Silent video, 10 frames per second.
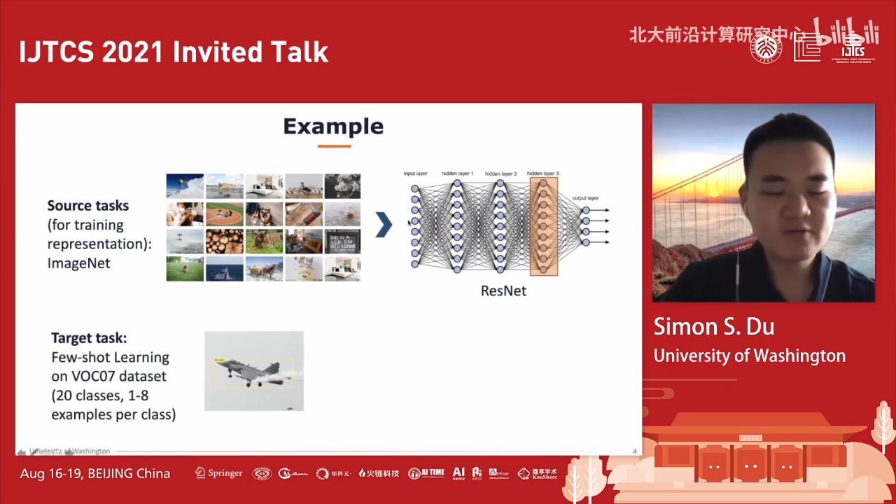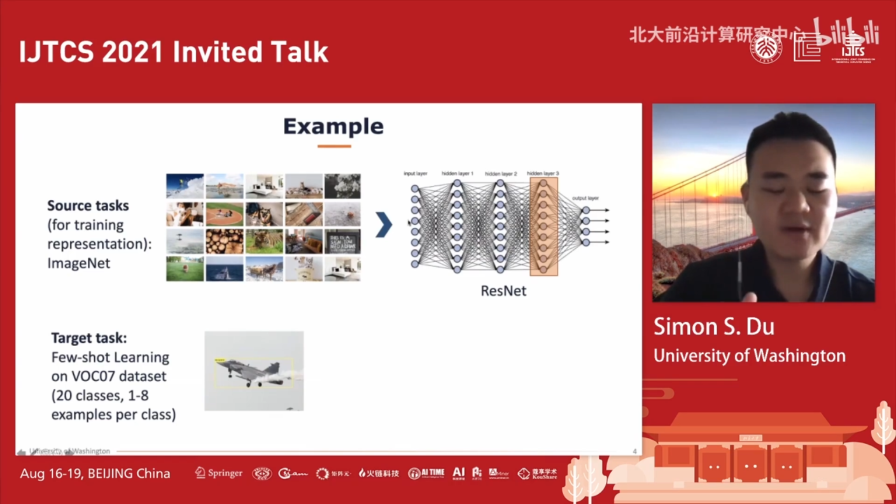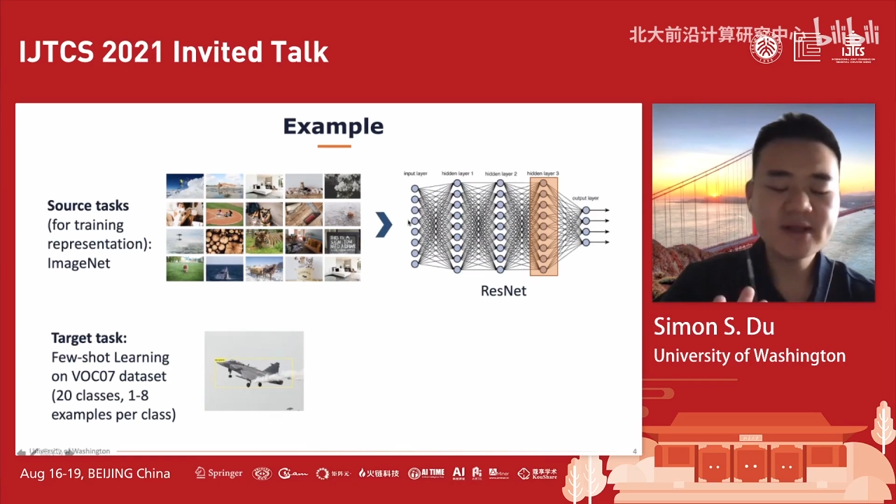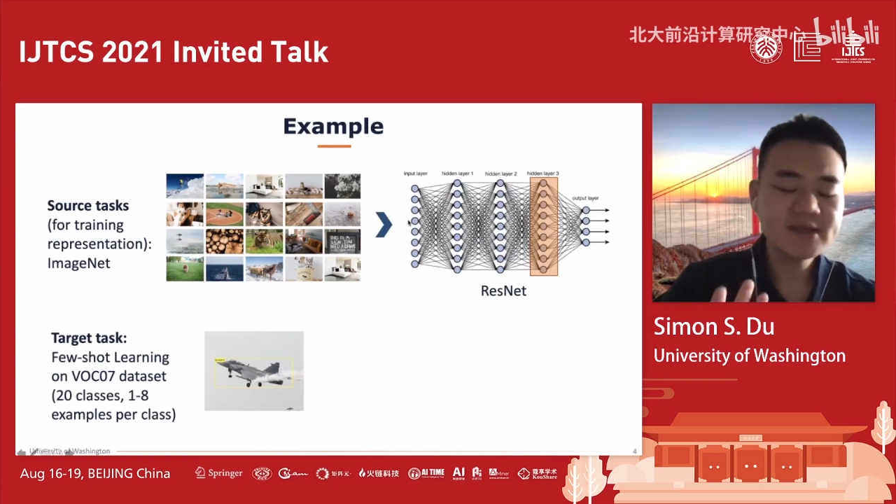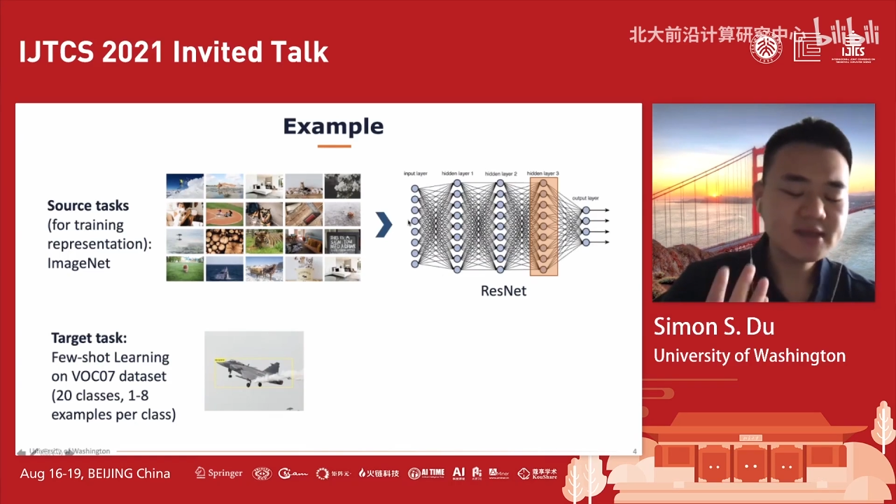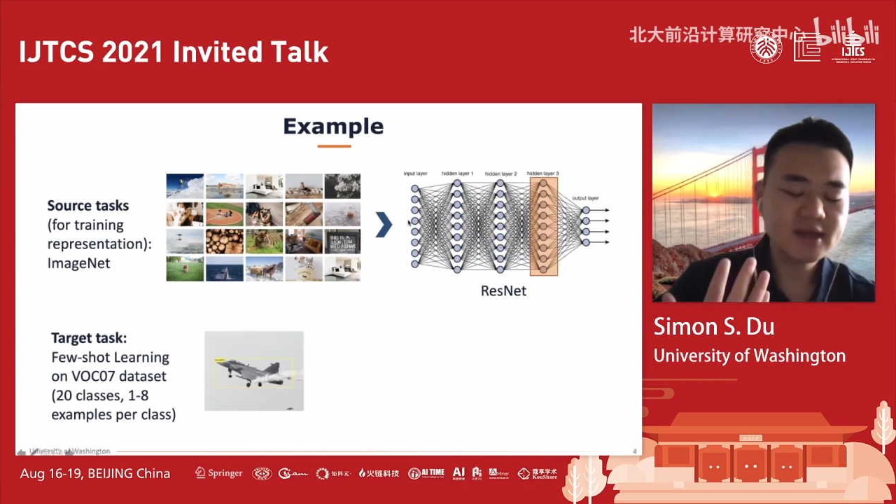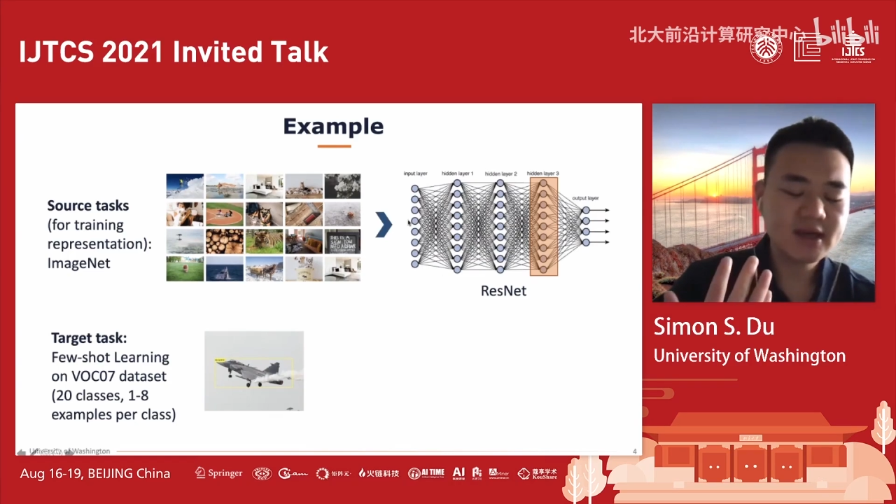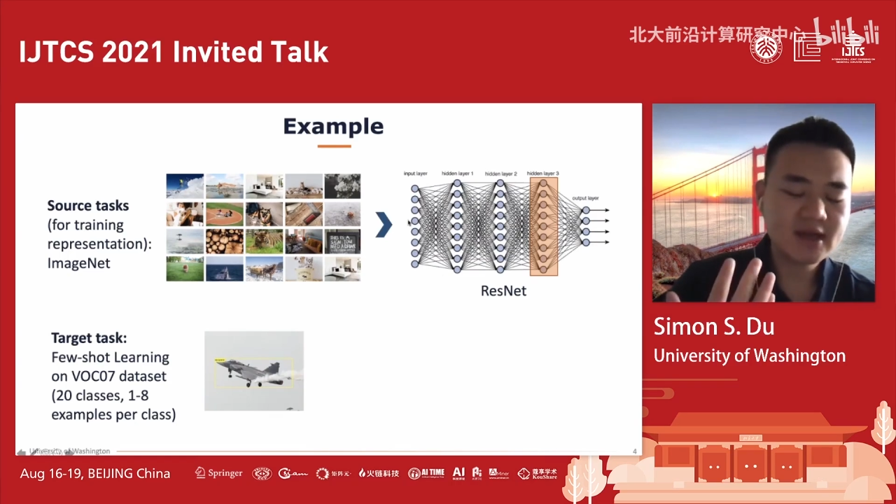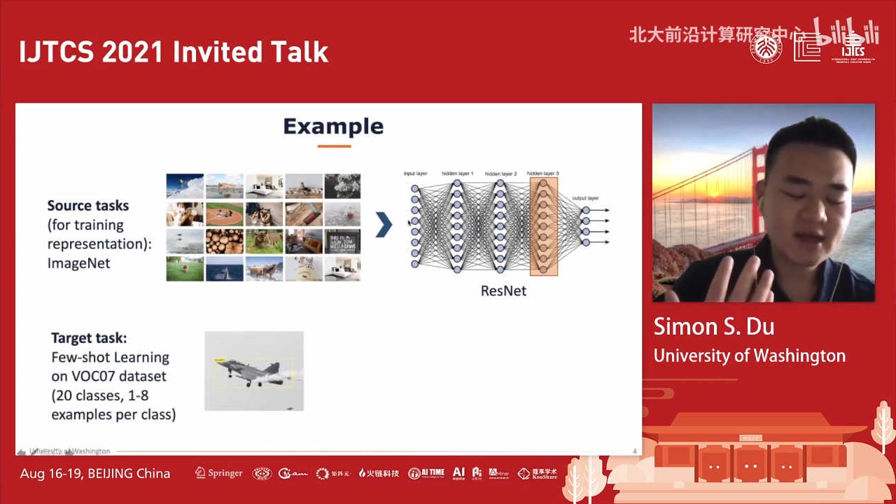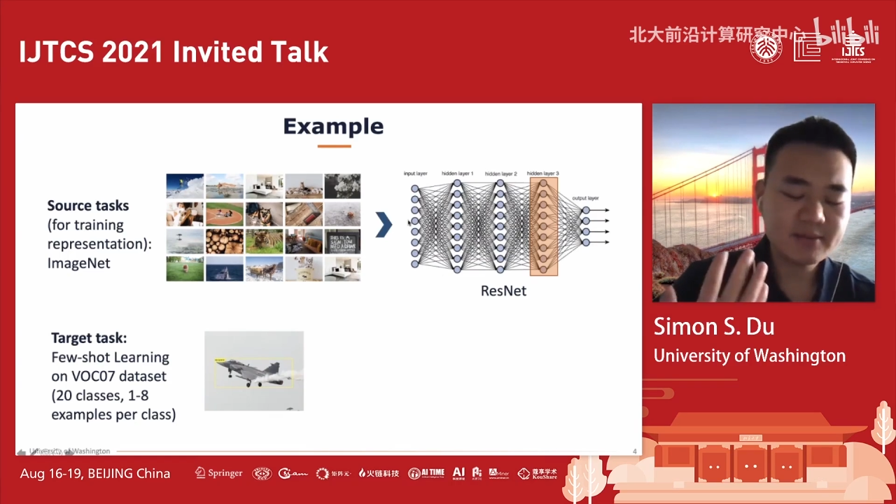
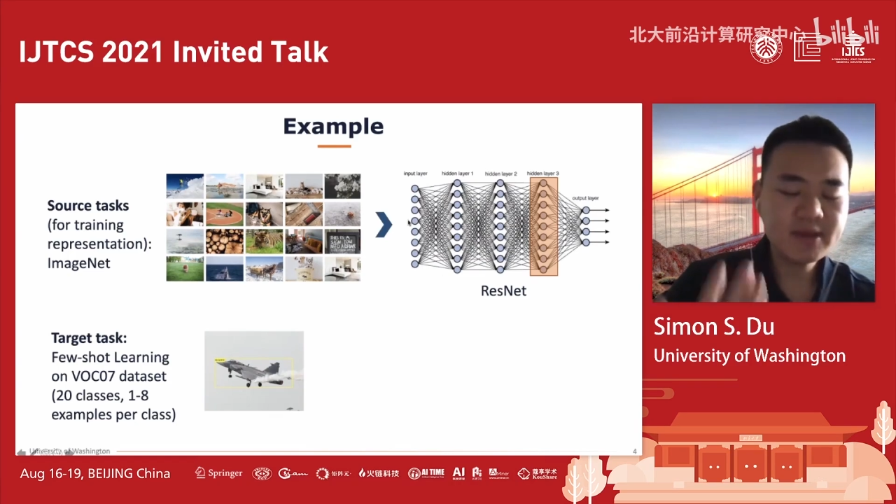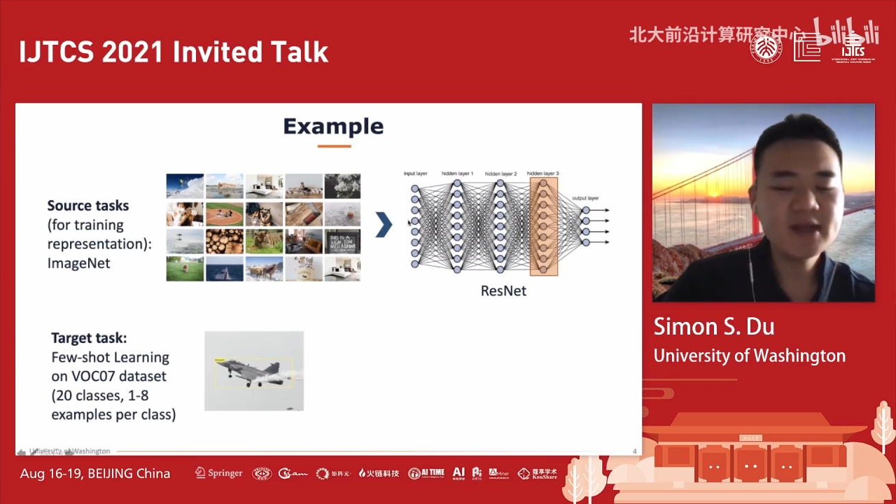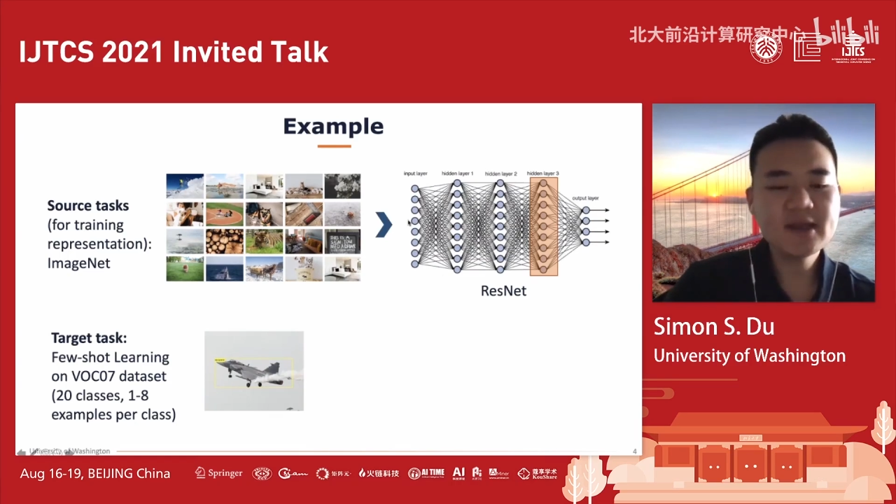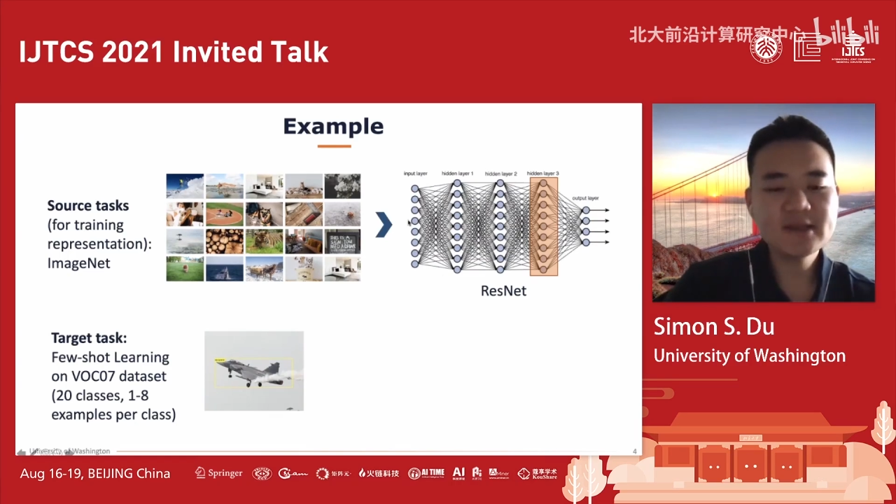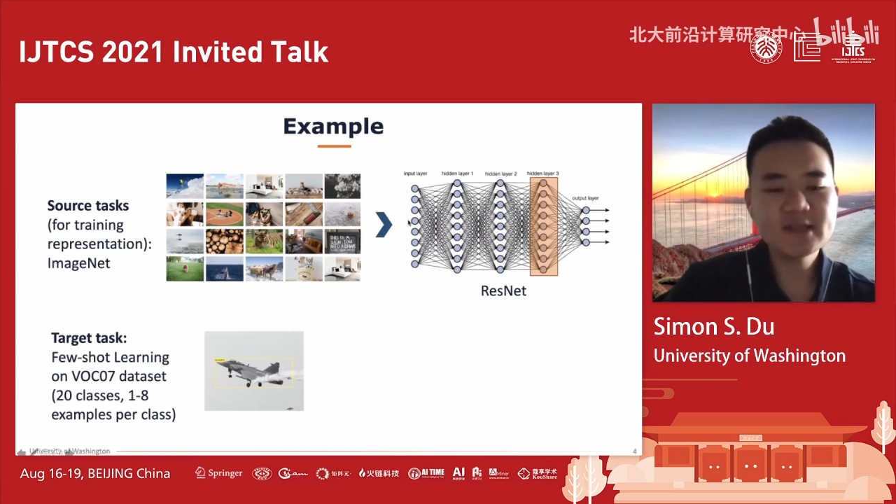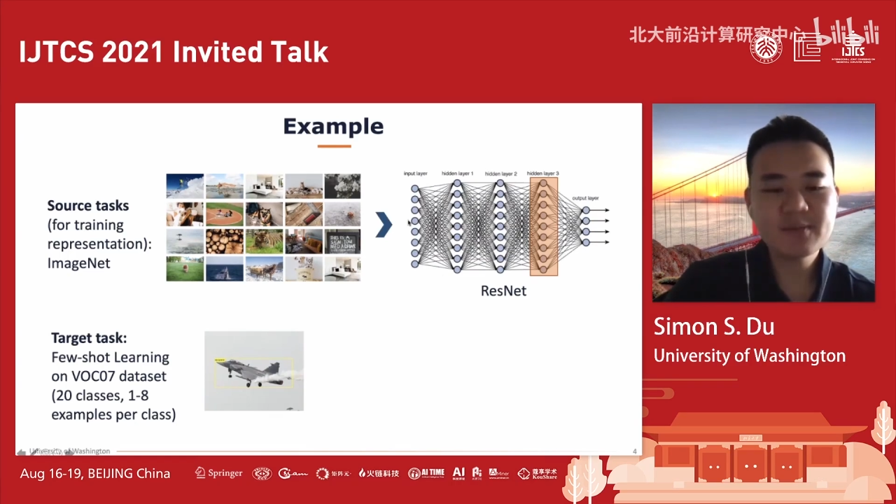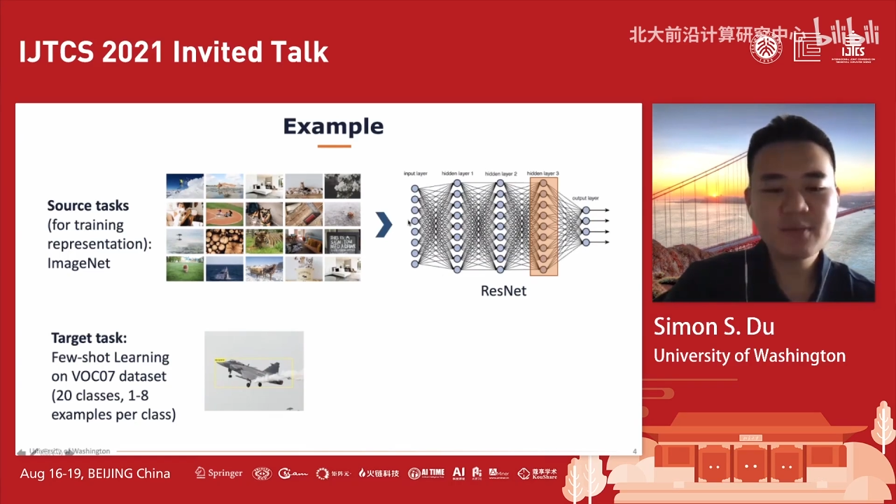1 million data